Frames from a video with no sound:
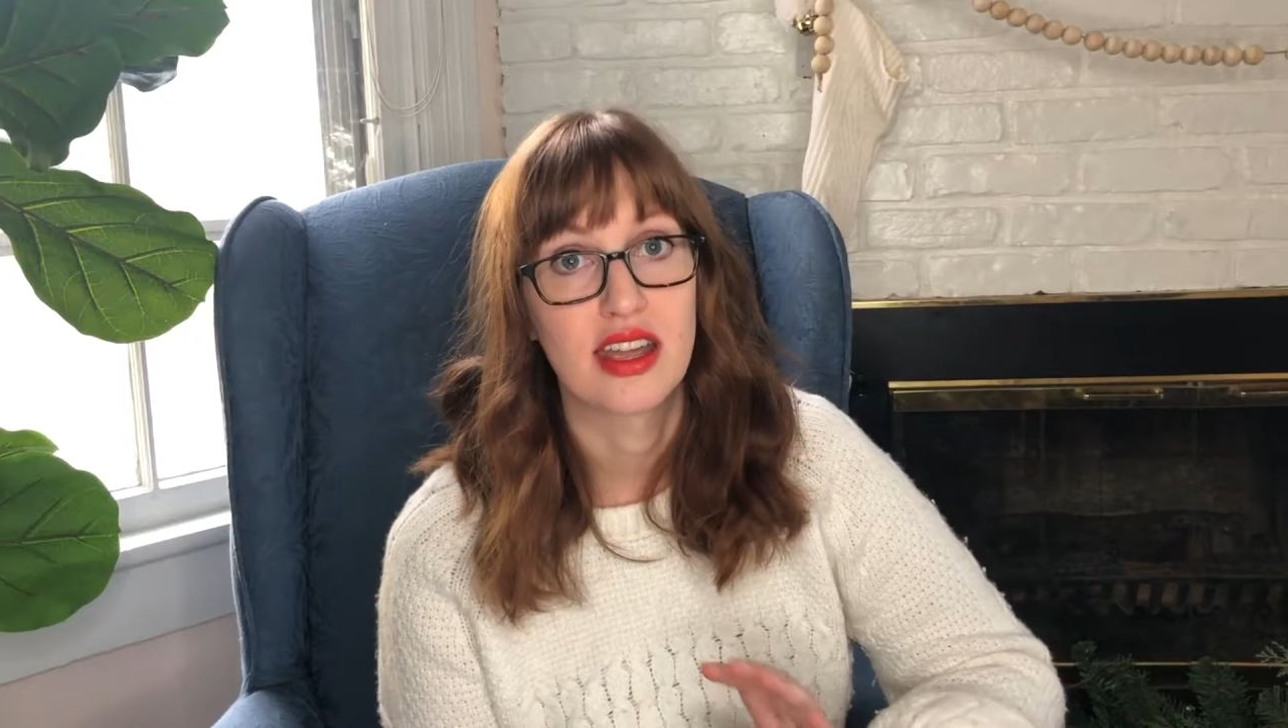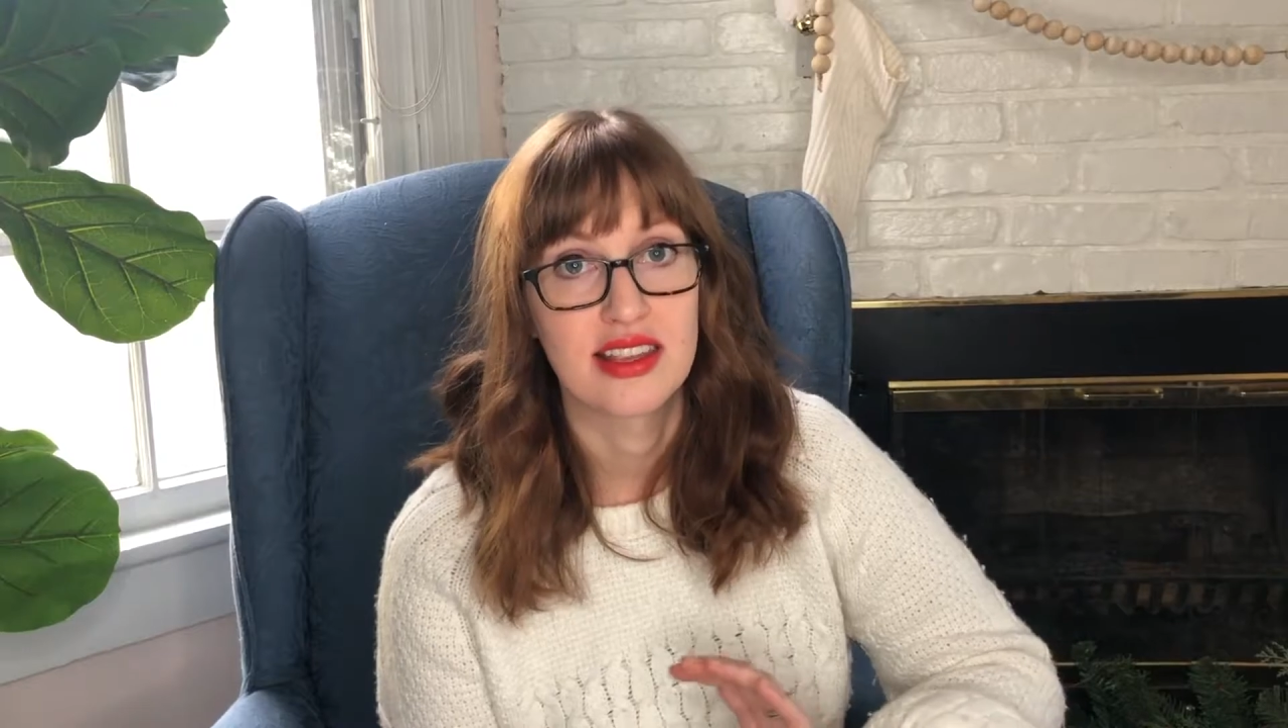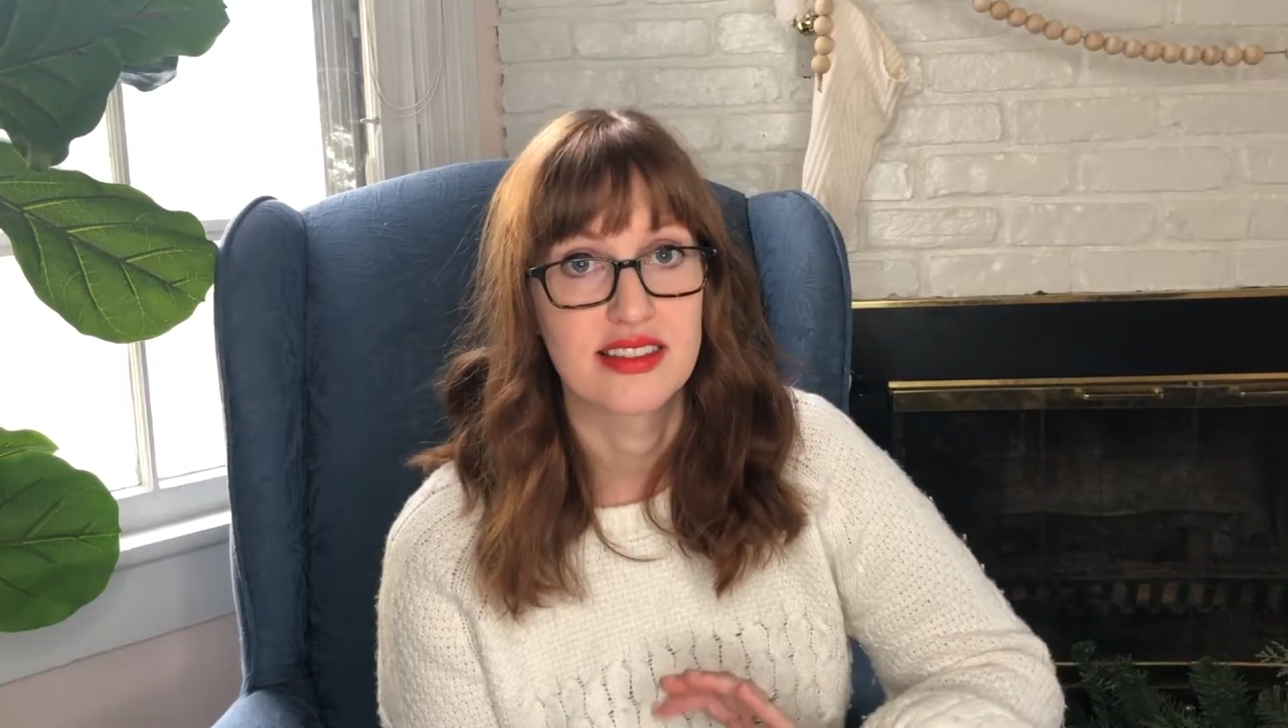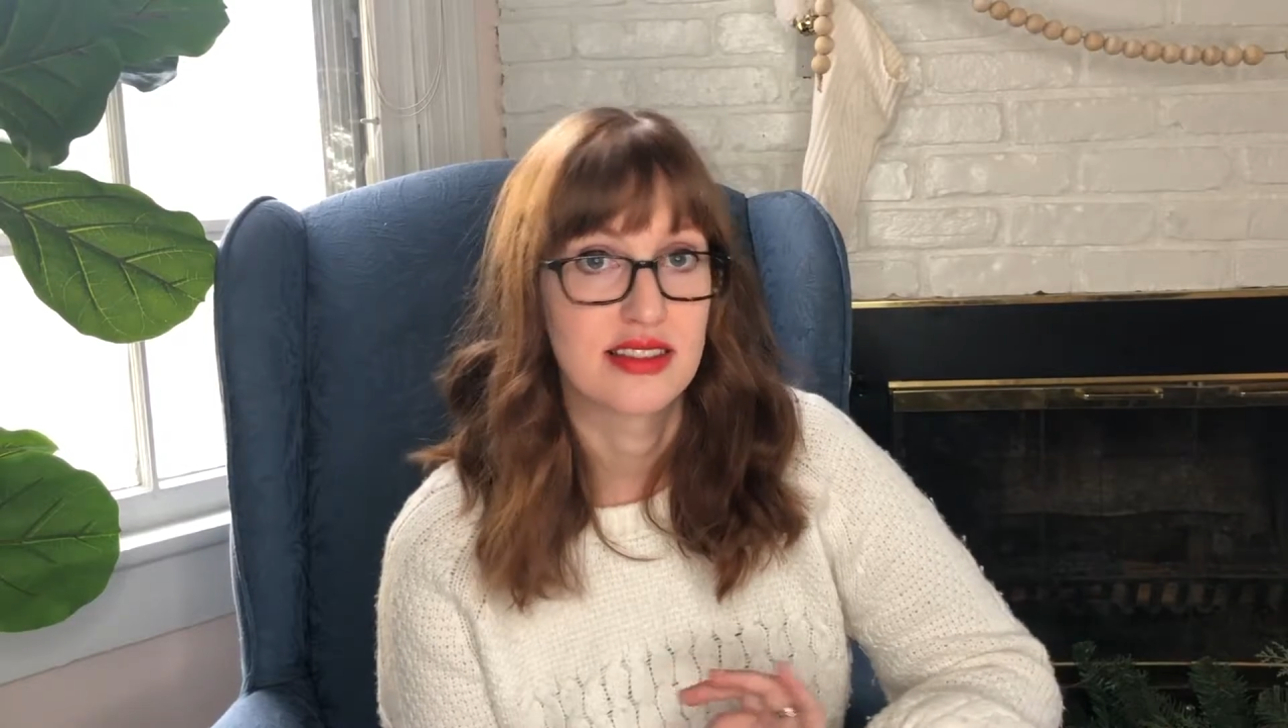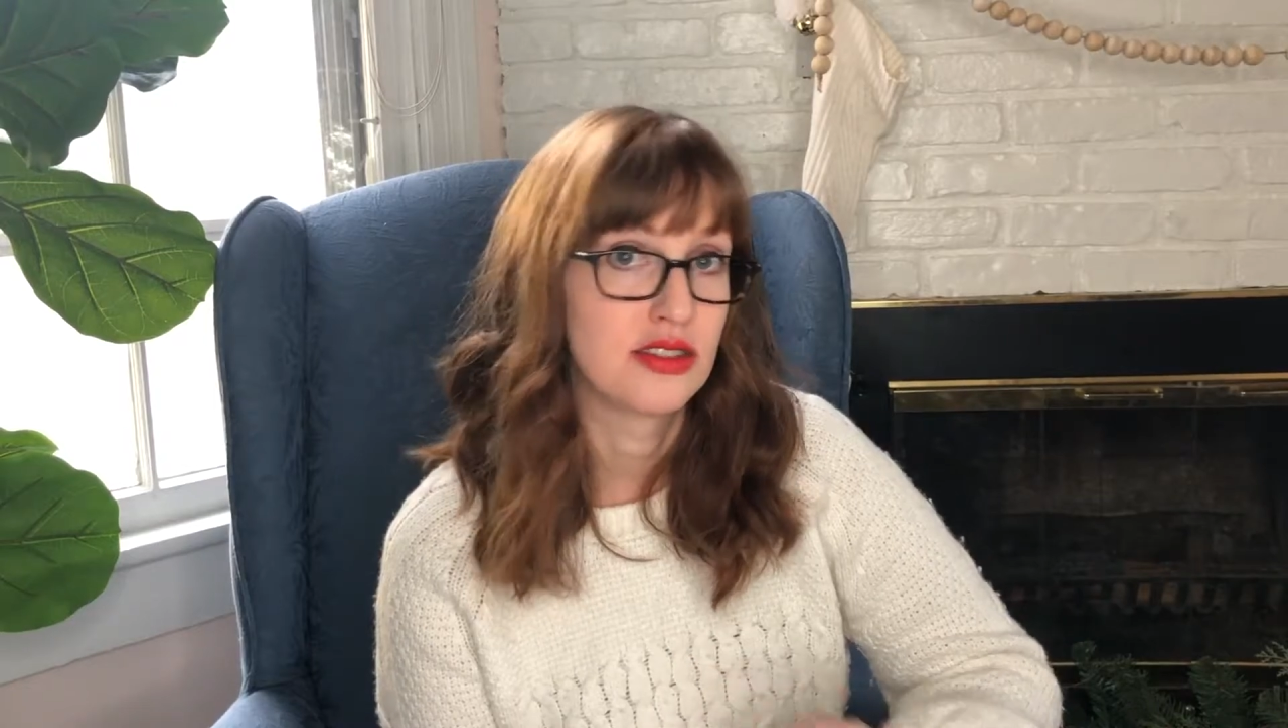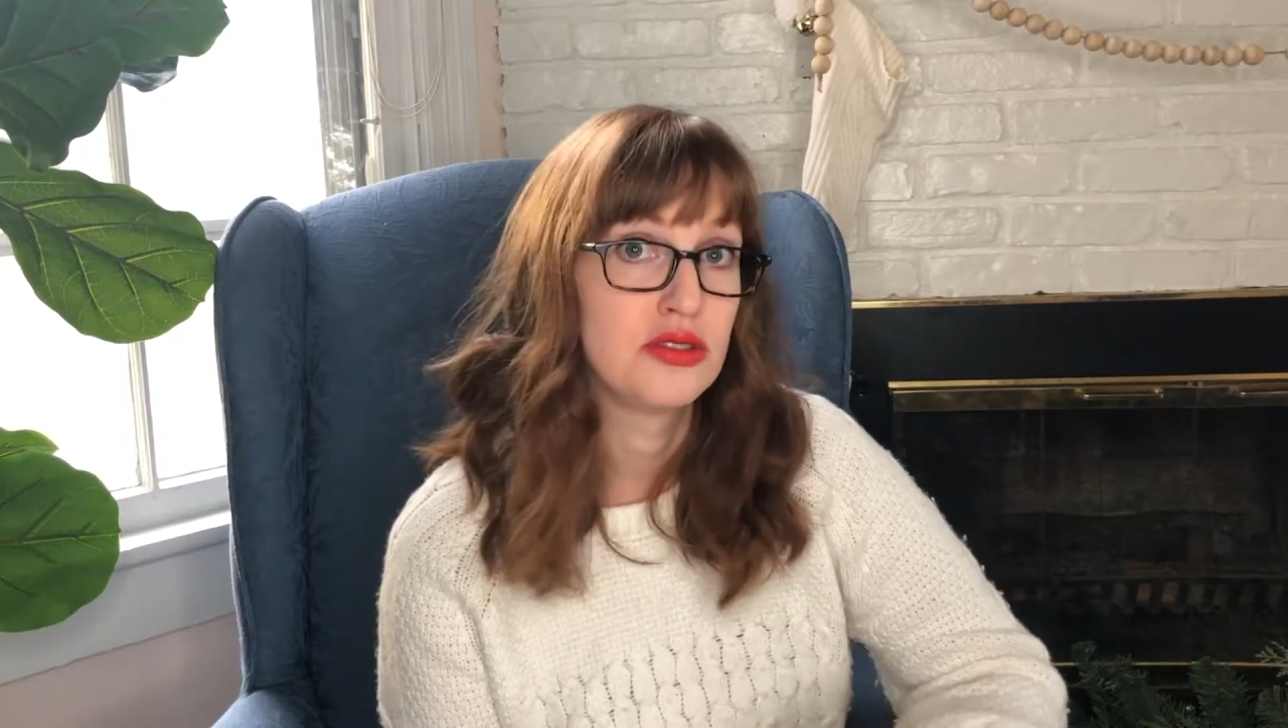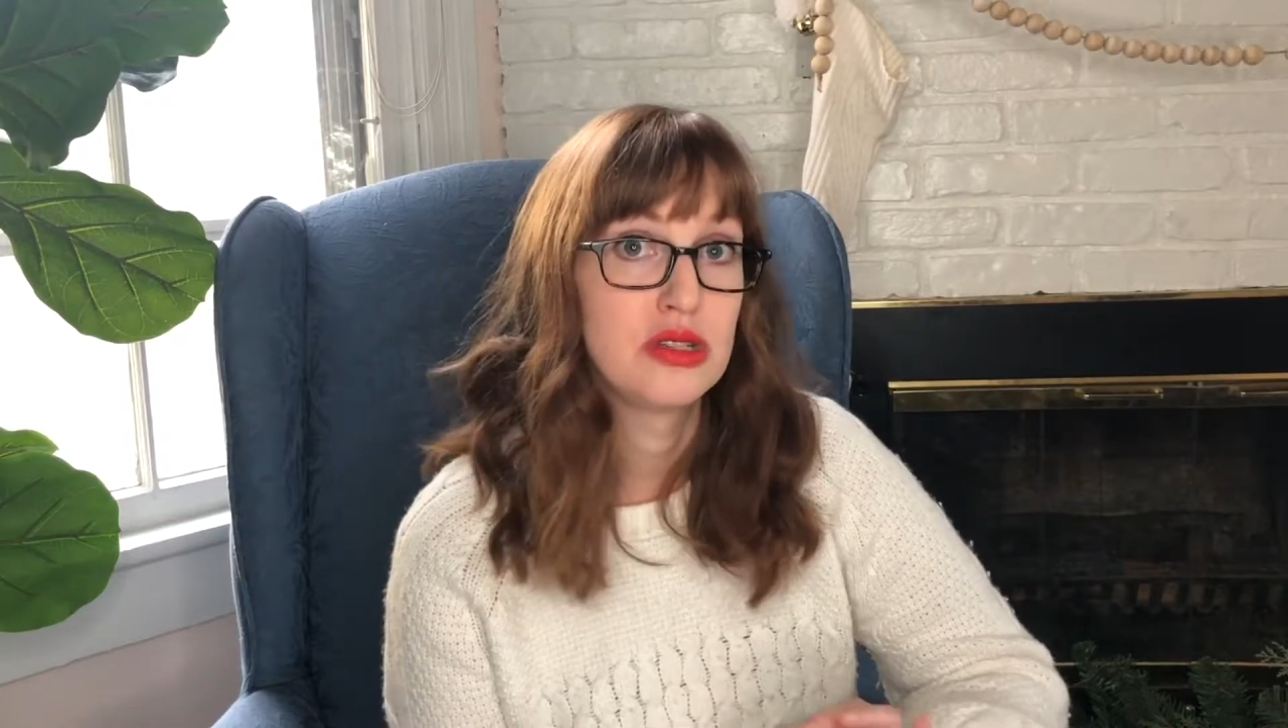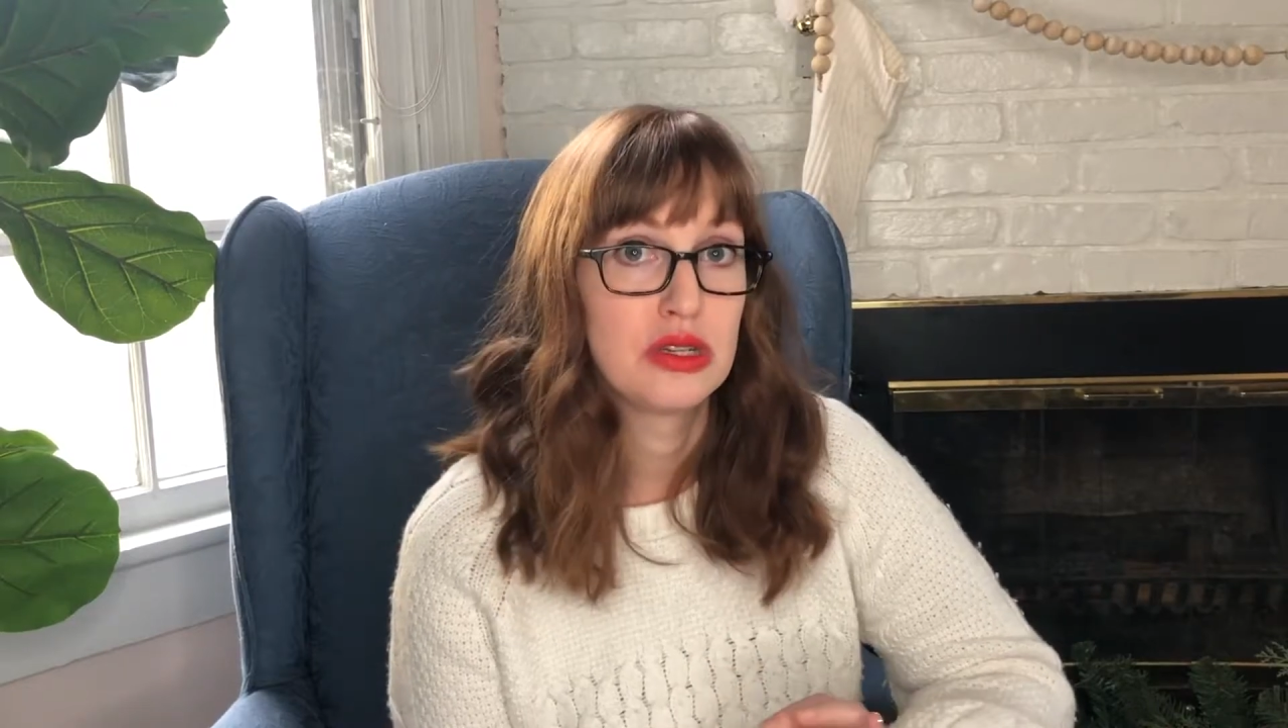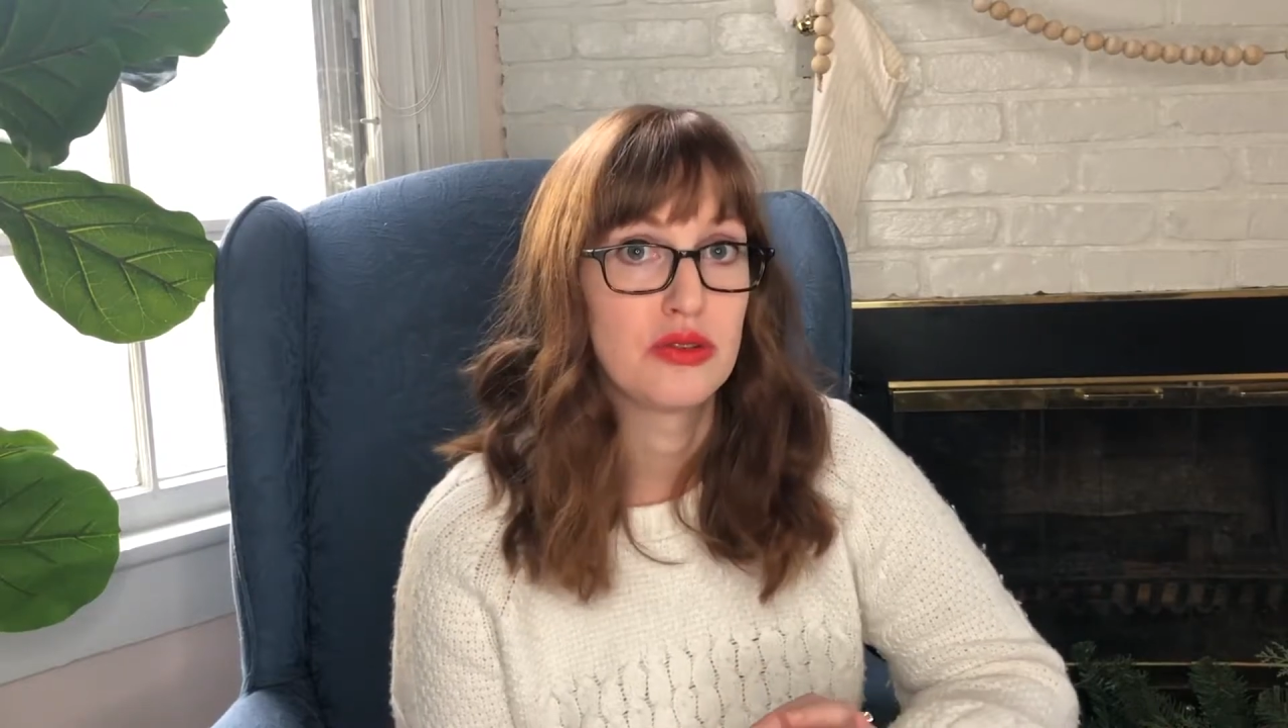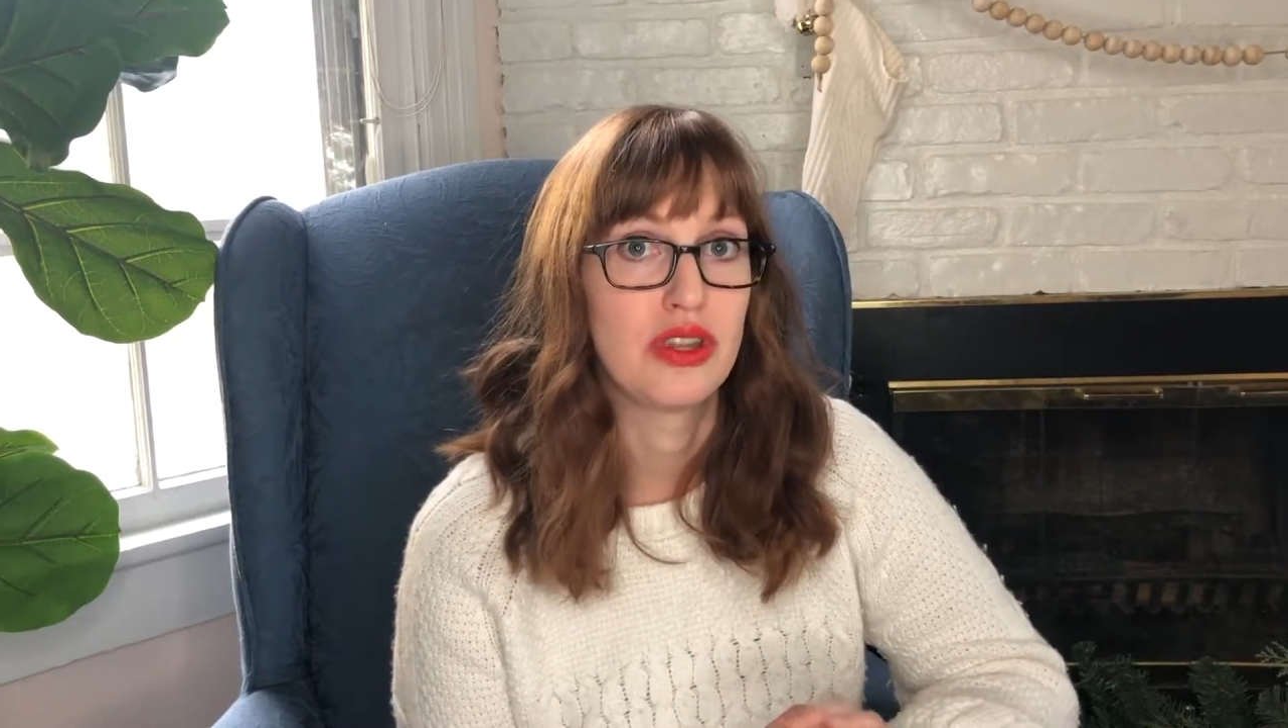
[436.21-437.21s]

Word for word: as to-do